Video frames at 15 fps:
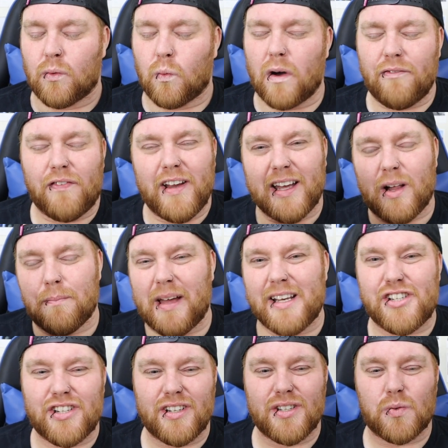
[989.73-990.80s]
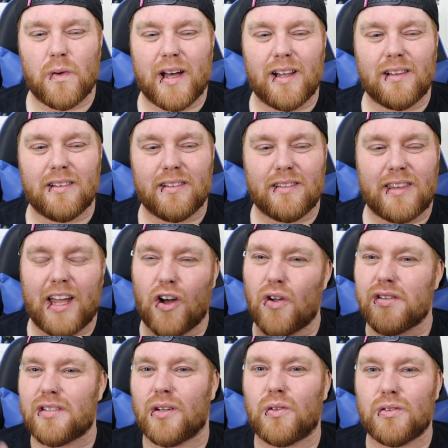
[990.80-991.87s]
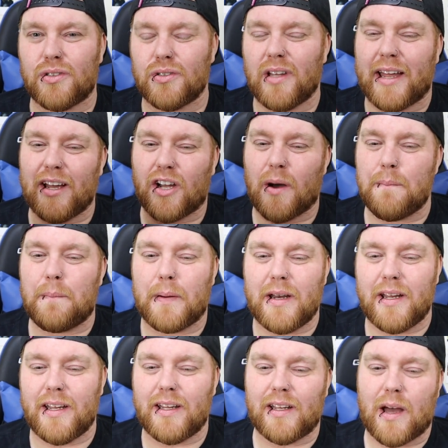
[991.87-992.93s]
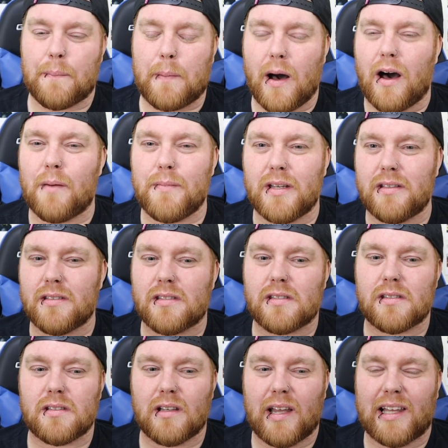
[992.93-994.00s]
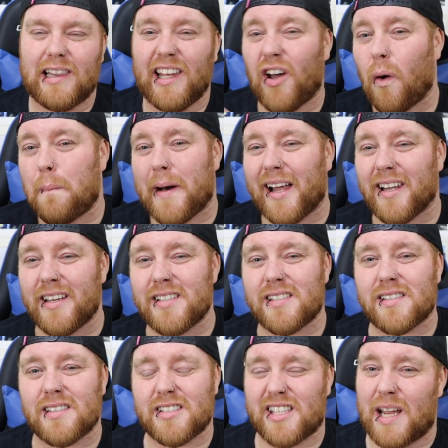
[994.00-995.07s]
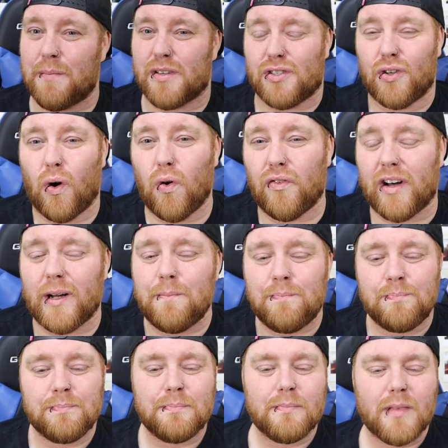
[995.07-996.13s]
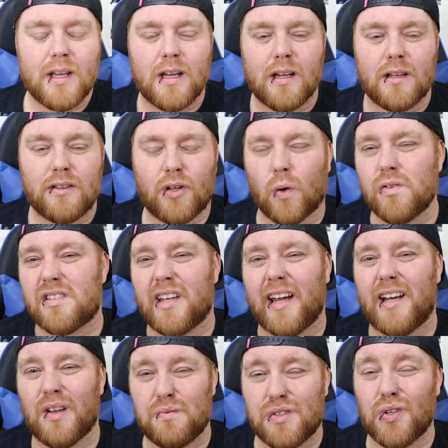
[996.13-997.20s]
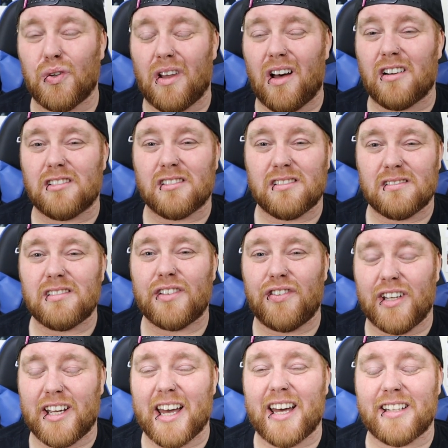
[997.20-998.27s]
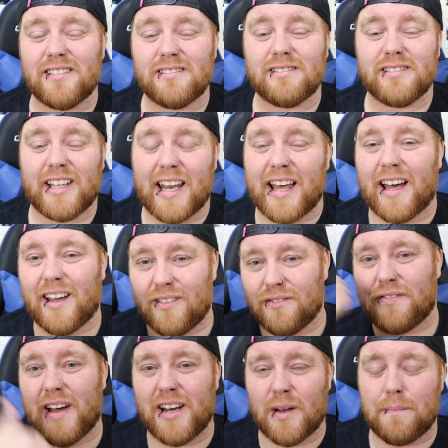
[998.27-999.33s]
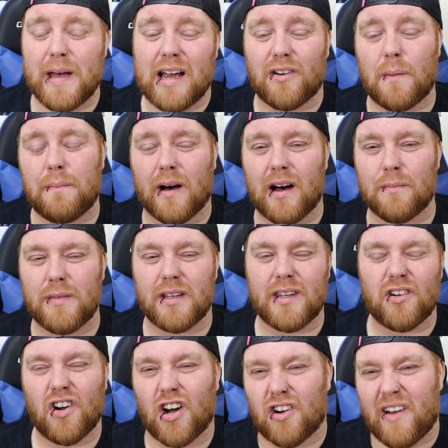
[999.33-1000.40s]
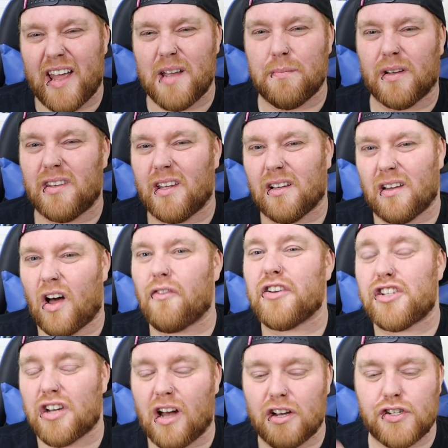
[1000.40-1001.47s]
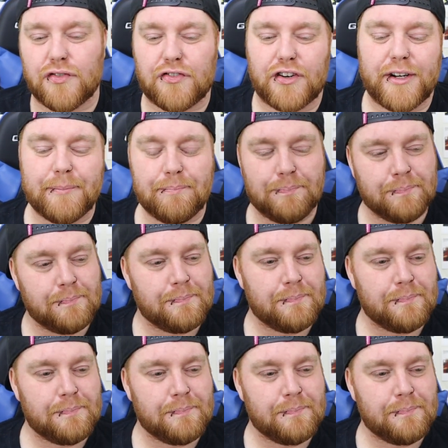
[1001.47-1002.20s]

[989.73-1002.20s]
One thing I'll mention as well, they also do, like, company apartments, like Leo Palace, same as Nova. Don't stay in them too long. If you can, get out and find a better apartment. They're all right, but they'll overcharge you for it.